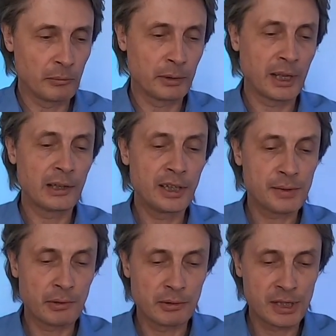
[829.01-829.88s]
but at least
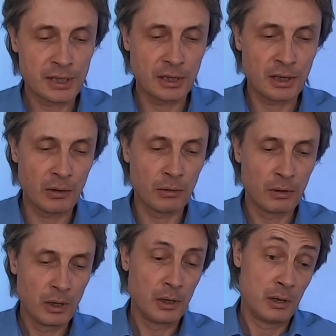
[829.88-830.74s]
we will see
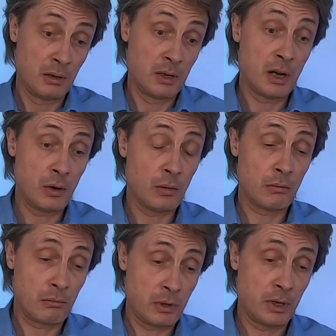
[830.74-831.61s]
how
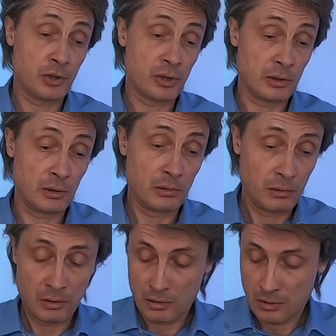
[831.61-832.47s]
actually
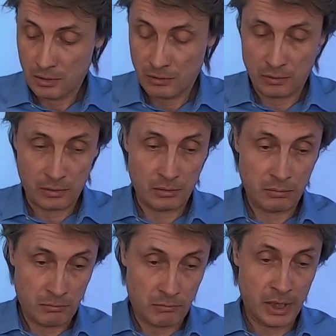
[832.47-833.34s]

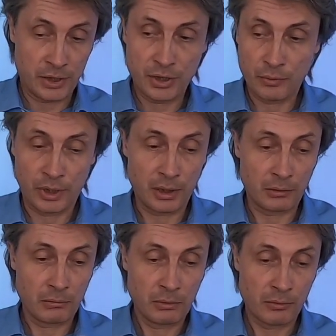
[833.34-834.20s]
much we
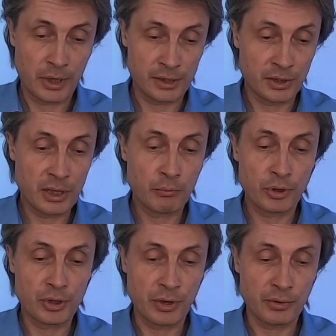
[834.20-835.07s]
can raise the
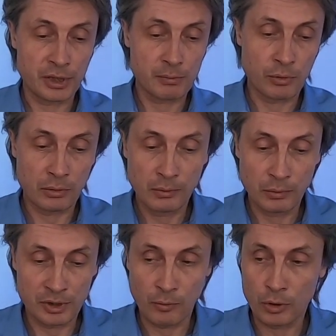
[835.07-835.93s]
temperature in this pot
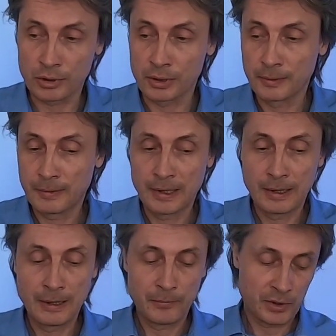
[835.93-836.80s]
with the water.
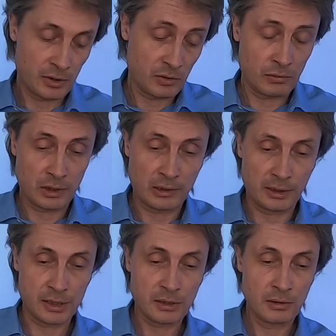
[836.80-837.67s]
So at
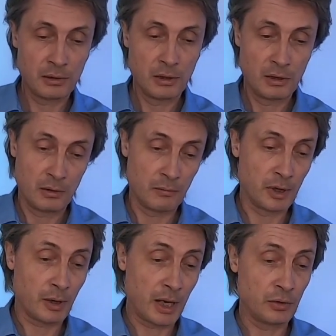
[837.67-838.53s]
least we
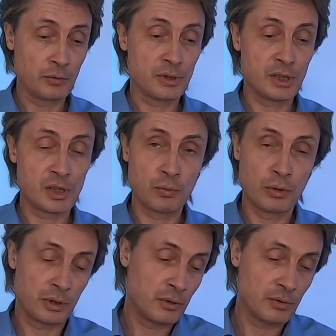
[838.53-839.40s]
can use this
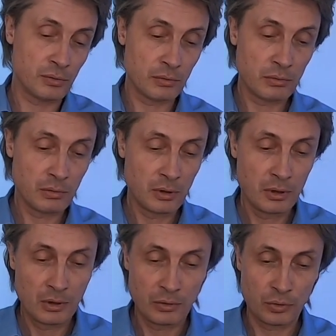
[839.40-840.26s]
water to
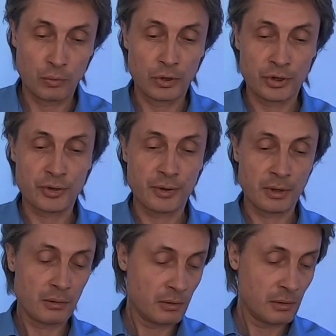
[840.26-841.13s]
wash the